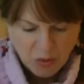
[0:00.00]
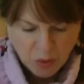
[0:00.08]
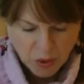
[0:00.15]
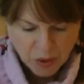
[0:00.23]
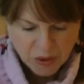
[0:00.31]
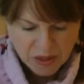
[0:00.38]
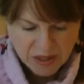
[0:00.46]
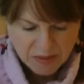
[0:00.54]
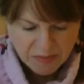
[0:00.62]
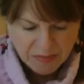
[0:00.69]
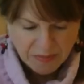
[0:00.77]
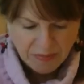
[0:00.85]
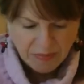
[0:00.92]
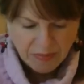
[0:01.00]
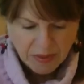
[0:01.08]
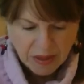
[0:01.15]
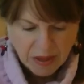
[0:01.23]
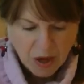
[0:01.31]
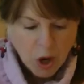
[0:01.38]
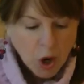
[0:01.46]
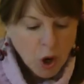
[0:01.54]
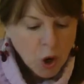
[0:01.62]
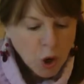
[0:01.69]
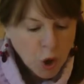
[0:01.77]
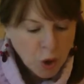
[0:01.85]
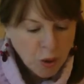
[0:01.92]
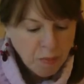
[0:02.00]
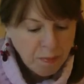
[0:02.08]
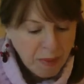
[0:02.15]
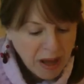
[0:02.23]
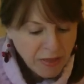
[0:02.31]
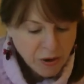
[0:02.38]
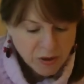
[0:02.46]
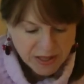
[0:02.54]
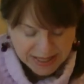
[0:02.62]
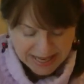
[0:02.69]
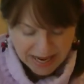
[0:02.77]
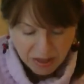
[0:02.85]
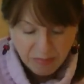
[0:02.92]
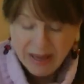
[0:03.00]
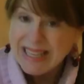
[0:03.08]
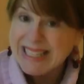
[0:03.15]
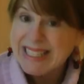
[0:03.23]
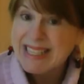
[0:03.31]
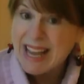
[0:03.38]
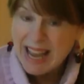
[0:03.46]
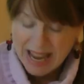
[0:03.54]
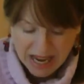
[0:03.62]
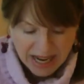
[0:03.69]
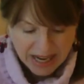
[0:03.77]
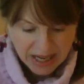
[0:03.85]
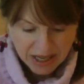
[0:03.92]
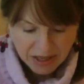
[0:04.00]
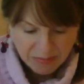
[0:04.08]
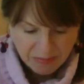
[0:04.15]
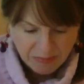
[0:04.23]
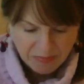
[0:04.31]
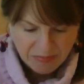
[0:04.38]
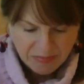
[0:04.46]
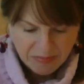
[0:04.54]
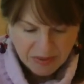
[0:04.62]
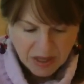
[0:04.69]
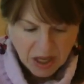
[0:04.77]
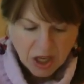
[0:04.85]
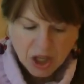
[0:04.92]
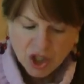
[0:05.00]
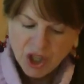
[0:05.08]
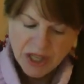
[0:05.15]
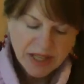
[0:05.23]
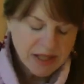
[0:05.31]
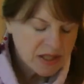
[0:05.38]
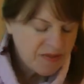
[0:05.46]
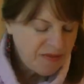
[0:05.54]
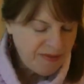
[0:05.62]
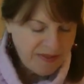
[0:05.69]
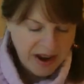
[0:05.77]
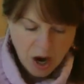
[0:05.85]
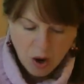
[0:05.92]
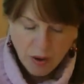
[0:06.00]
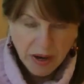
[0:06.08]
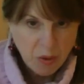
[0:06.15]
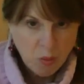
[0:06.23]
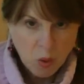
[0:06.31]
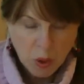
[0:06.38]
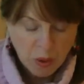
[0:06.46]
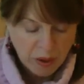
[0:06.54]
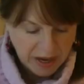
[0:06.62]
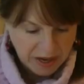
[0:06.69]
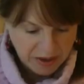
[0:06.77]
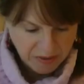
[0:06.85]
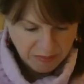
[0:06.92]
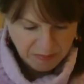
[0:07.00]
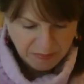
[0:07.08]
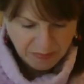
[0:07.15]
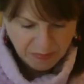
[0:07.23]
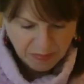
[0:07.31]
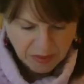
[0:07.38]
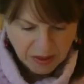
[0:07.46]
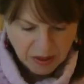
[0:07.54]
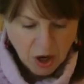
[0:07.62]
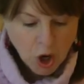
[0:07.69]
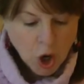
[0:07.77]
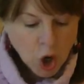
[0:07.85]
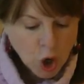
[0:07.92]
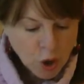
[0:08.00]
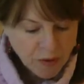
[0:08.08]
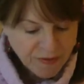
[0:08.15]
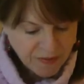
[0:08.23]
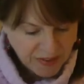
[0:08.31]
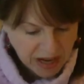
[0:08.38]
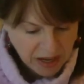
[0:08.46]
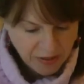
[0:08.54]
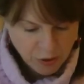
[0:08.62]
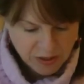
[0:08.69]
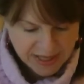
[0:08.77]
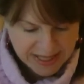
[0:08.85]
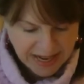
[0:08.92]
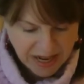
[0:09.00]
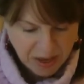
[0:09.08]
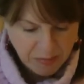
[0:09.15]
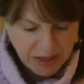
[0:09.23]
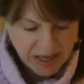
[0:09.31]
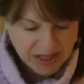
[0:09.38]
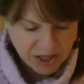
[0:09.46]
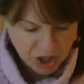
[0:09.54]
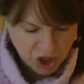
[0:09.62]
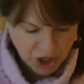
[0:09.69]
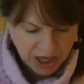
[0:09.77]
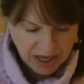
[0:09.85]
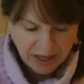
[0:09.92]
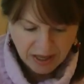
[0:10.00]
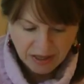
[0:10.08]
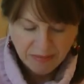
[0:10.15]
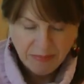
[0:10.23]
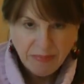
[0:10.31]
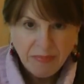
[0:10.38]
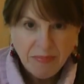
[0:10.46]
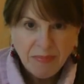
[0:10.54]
Edwards. Her mother's name is Anne. She is very worried. Her father's name is John.